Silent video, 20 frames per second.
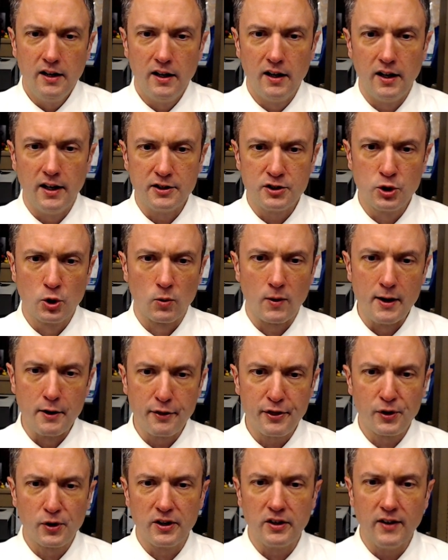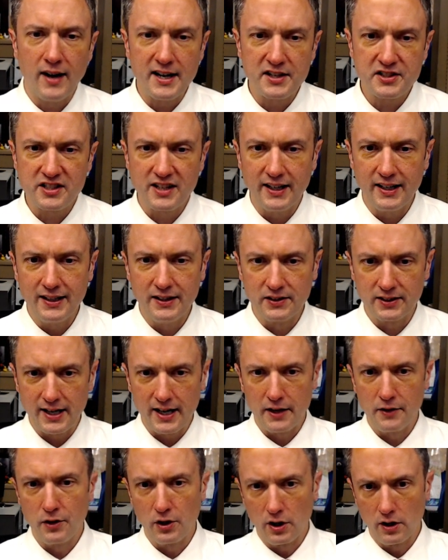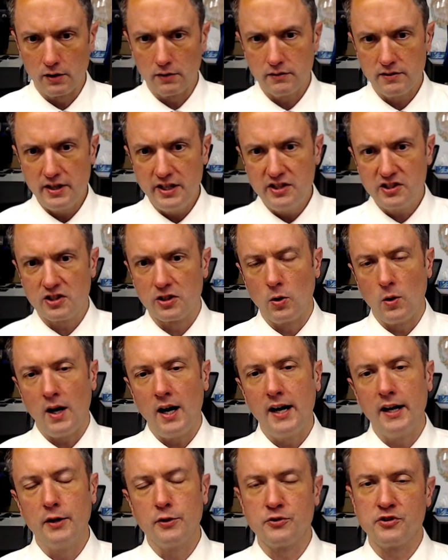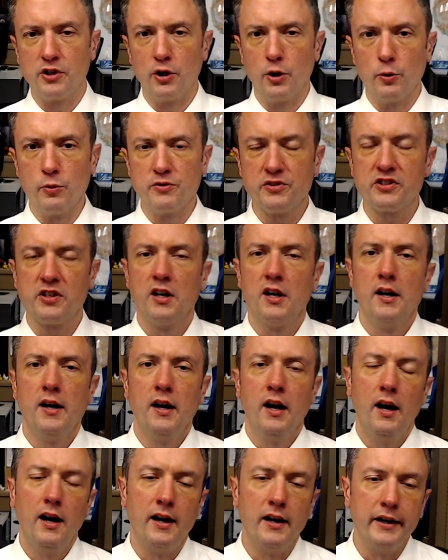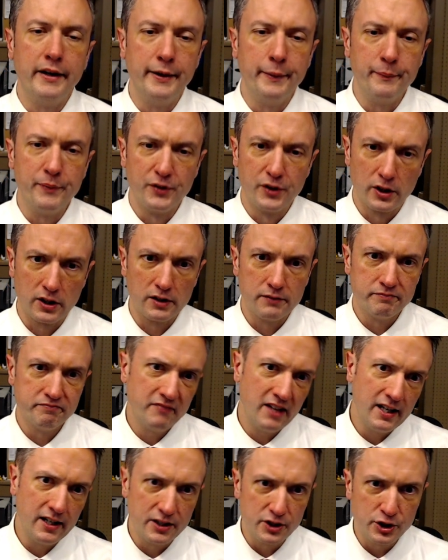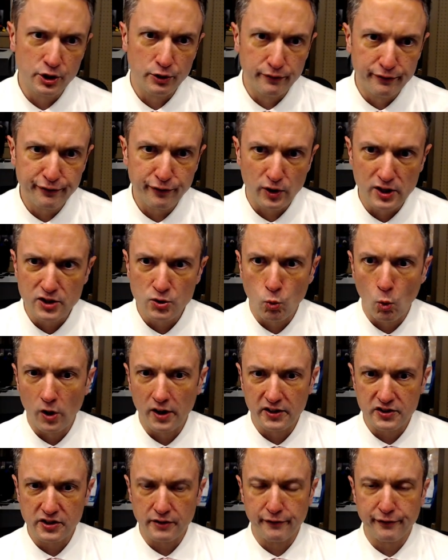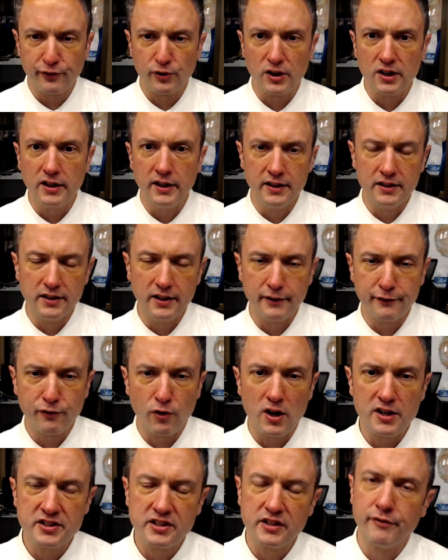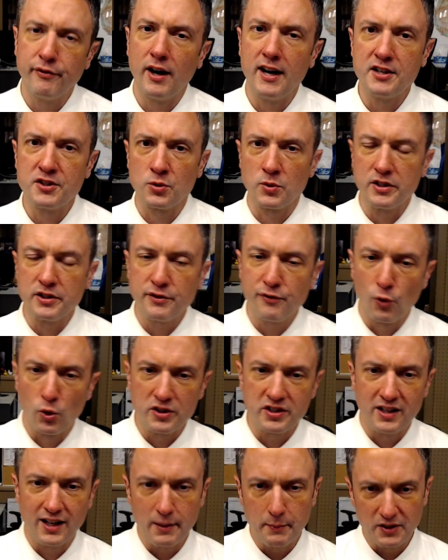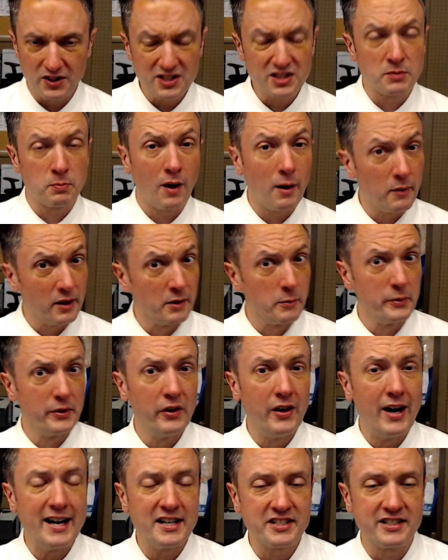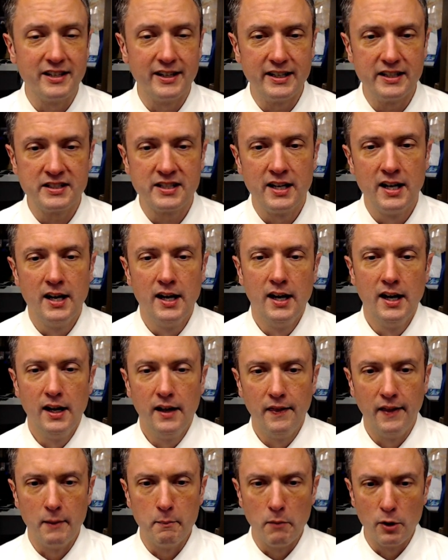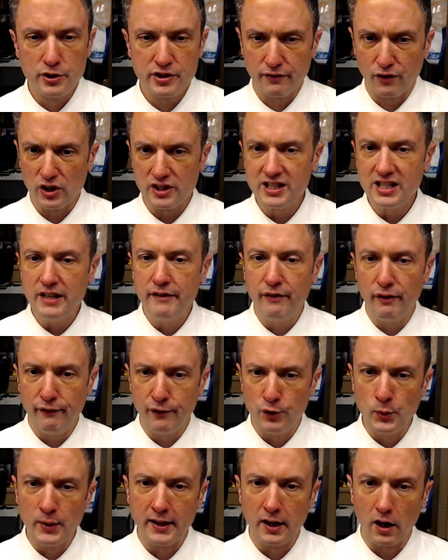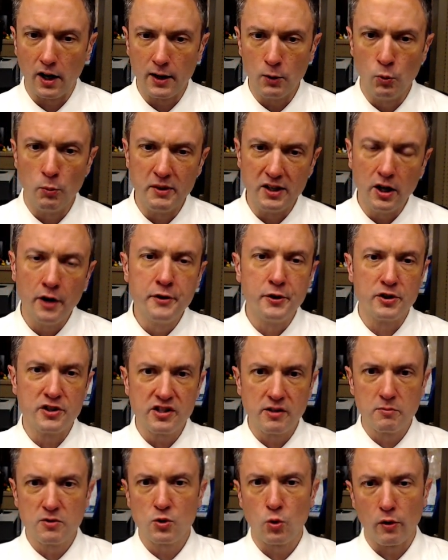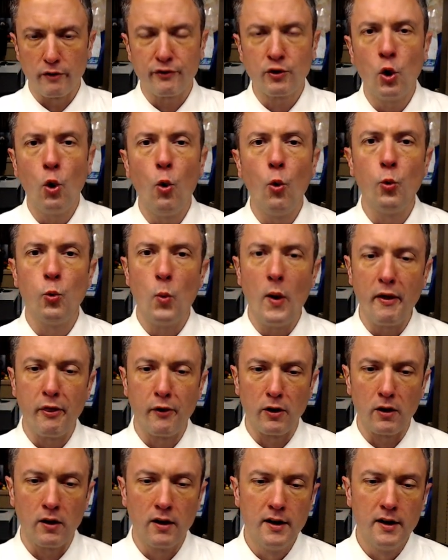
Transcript: to around 30 last night in kind of their eastern Ohio zones. They issued freeze warnings and frost advisories for tonight, but this is probably going to be the last night that most of our TV viewing area will be under some sort of cold weather